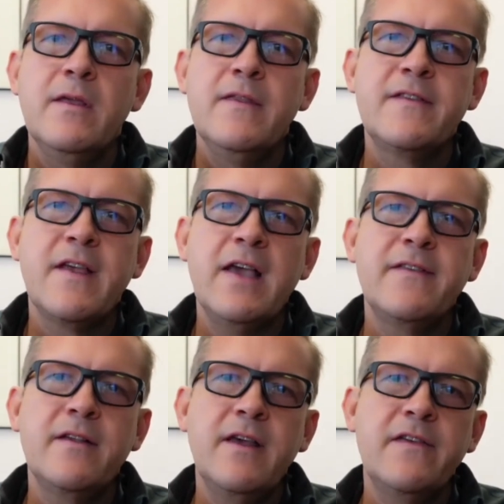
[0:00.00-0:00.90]
This
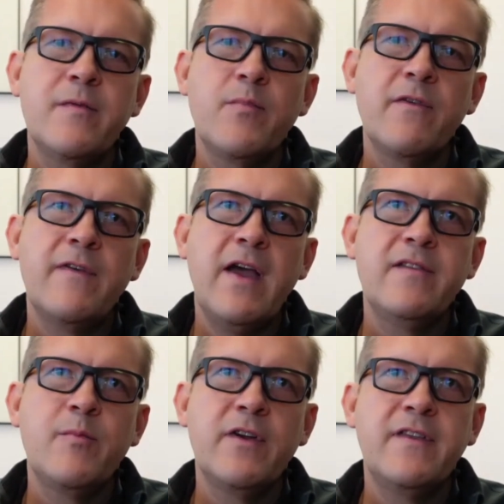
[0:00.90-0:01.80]
isolation
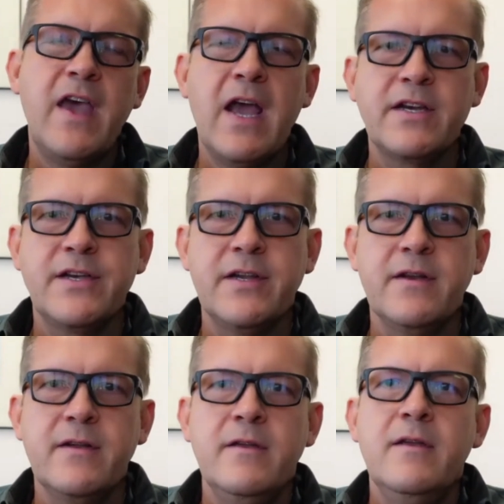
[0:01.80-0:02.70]
provides
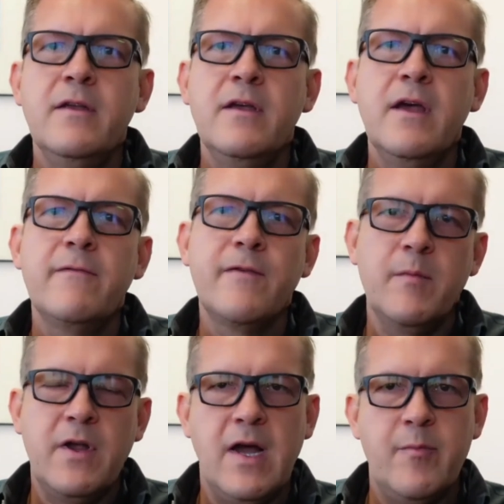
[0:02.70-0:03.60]
protection
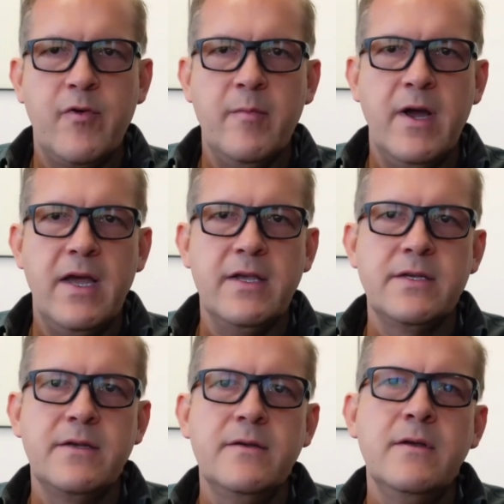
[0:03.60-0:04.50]
from
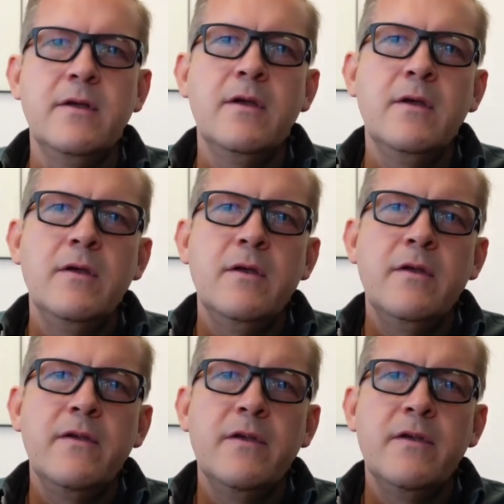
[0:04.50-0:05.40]
compromise.
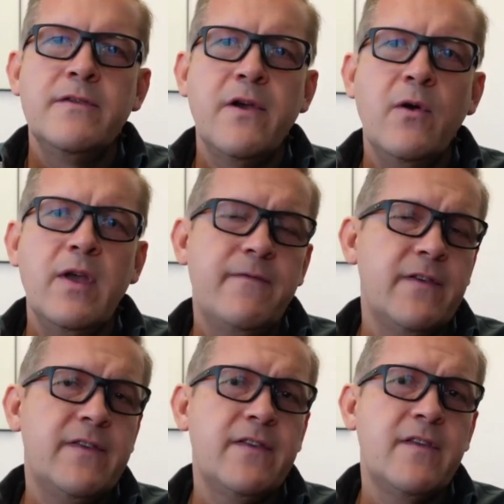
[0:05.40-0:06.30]
So if a
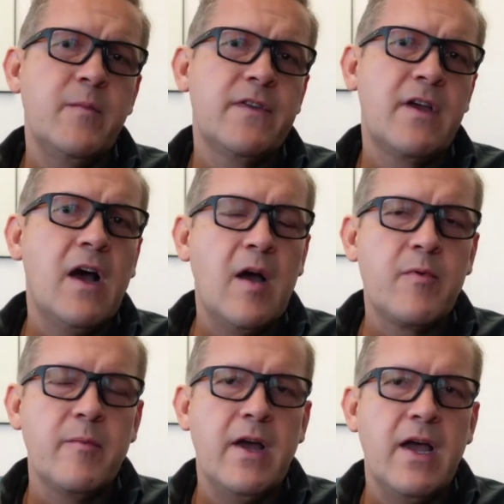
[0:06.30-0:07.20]
system is
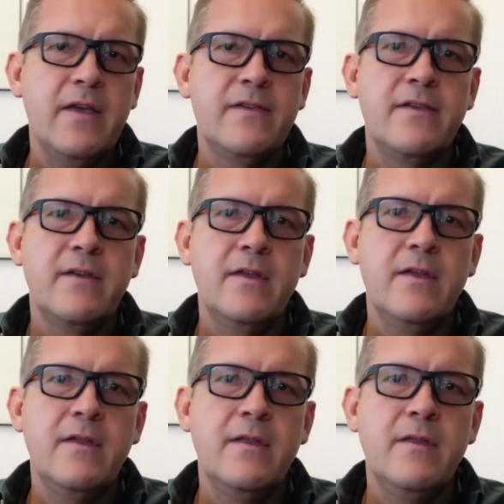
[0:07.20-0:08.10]
compromised,
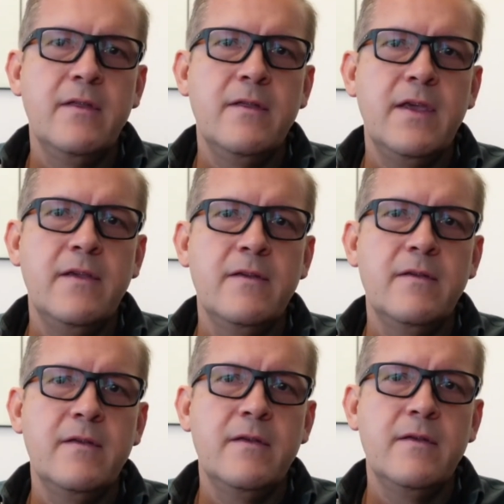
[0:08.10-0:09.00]
the
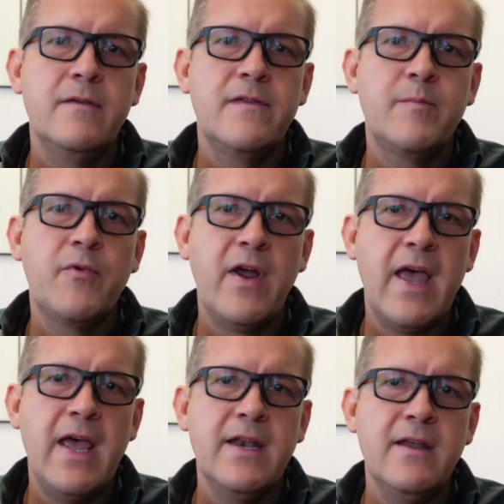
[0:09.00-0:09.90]

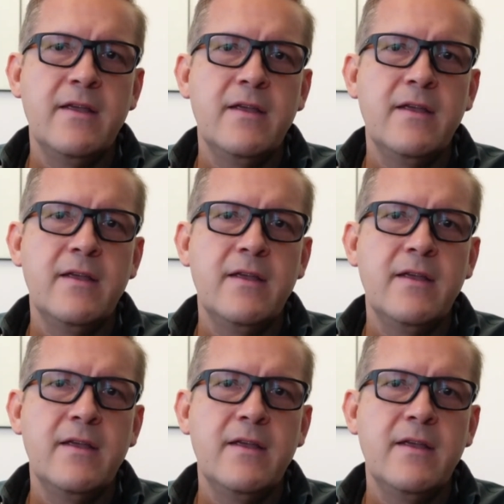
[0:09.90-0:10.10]
spread